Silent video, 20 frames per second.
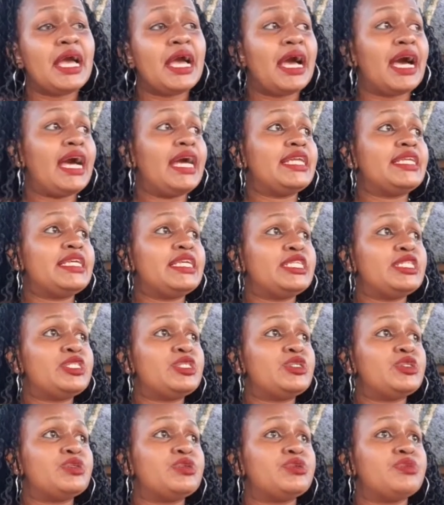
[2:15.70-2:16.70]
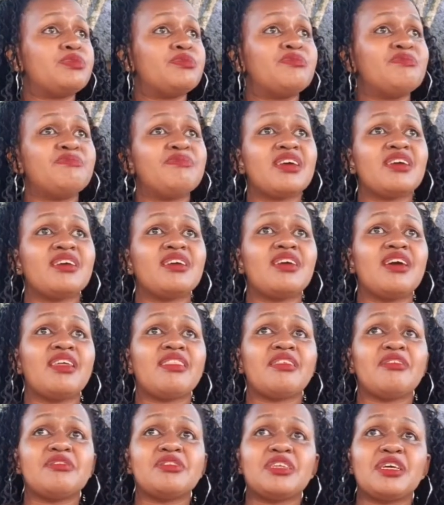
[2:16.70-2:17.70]
I need to make
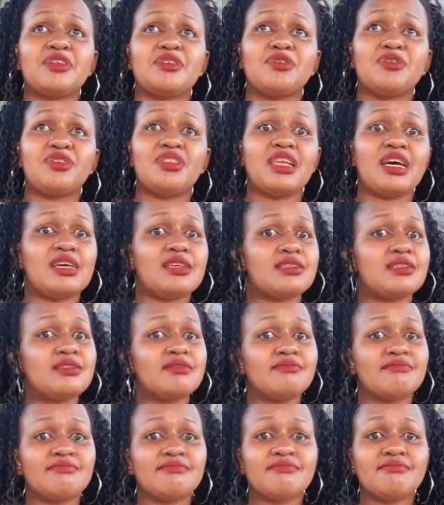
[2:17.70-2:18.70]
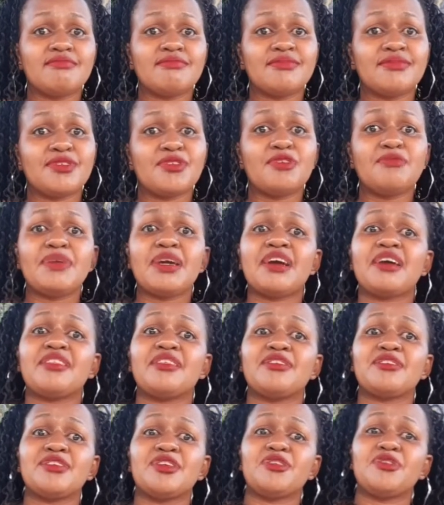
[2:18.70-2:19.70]
$1,000. You could make
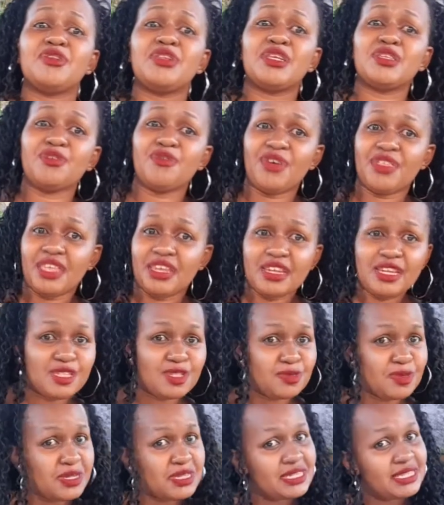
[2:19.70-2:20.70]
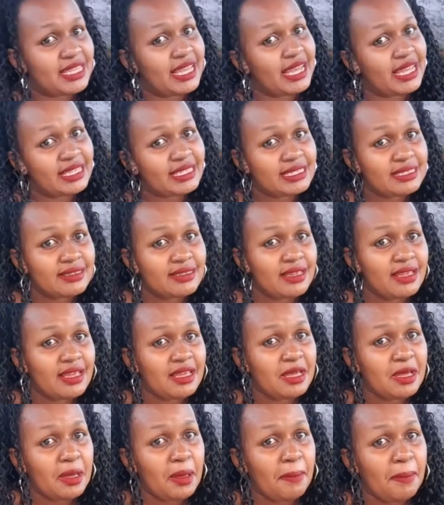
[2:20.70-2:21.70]
$1,000 over the next 20 years.
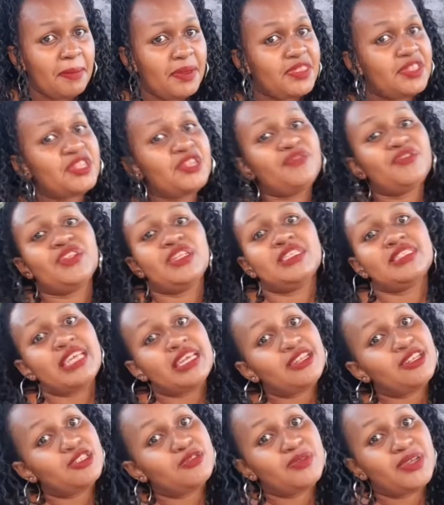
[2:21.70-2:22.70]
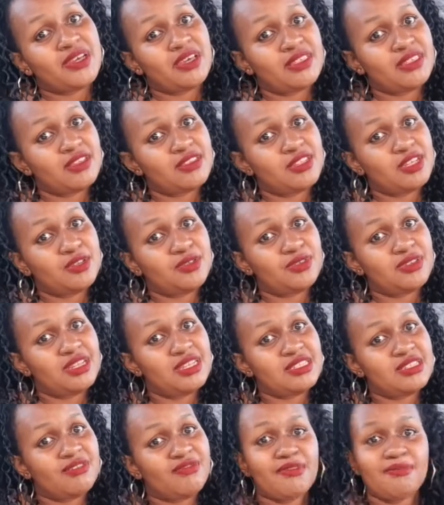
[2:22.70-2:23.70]
But then if you decided to make
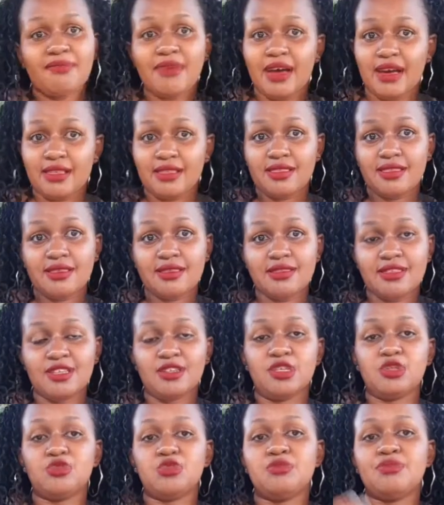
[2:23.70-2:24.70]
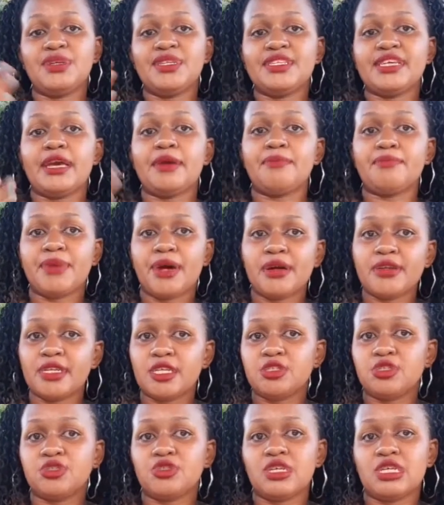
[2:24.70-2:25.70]
$1,000 every month, then it would be time bound,
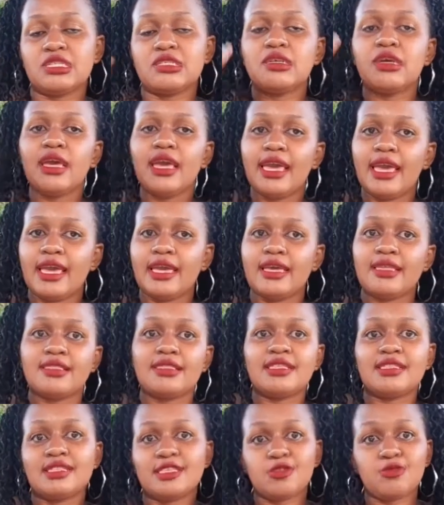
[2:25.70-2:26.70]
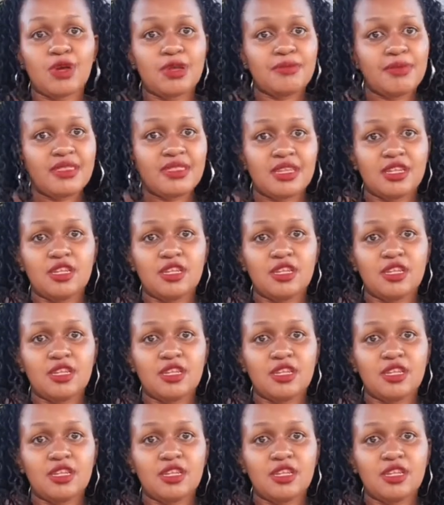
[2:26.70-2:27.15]
and you know that, hey, in this 1 month